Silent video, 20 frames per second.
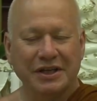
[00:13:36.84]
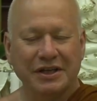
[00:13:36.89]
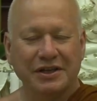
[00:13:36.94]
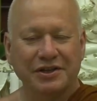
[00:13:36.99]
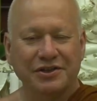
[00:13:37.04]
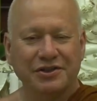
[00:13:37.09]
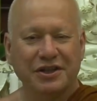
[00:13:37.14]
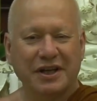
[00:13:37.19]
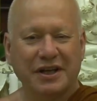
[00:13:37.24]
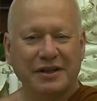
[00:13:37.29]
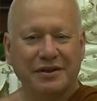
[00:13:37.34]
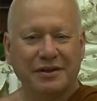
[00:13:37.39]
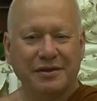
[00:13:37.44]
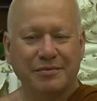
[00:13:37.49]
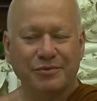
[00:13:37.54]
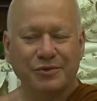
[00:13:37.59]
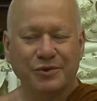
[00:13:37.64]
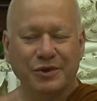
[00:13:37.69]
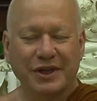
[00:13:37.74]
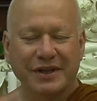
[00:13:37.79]
shed
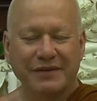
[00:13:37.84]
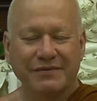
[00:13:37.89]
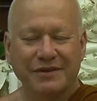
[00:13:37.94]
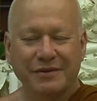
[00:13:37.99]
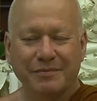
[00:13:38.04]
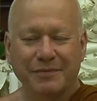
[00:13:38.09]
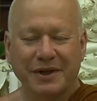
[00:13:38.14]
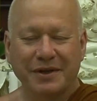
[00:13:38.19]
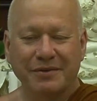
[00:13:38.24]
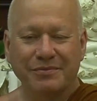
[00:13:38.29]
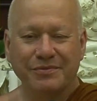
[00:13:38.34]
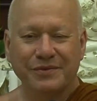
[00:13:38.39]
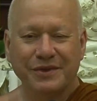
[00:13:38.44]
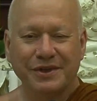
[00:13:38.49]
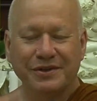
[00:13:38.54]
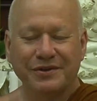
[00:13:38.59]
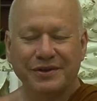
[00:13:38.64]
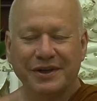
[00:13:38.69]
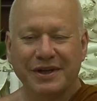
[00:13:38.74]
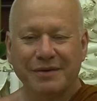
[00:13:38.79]
them or give them up
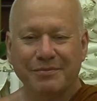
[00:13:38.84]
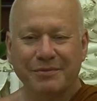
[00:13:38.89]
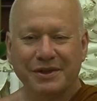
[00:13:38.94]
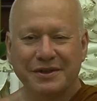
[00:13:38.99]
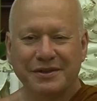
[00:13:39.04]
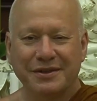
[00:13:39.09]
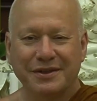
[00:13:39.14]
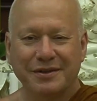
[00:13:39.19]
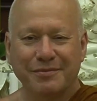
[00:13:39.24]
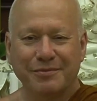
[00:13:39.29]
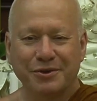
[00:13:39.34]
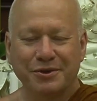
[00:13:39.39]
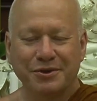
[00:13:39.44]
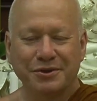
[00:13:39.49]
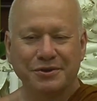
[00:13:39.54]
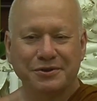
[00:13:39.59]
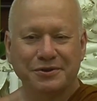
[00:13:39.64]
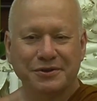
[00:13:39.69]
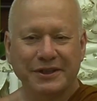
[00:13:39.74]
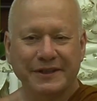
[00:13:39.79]
when you come into the
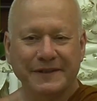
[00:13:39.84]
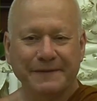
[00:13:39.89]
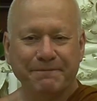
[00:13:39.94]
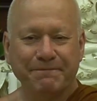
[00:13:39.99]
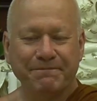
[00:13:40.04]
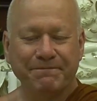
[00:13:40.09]
monastery.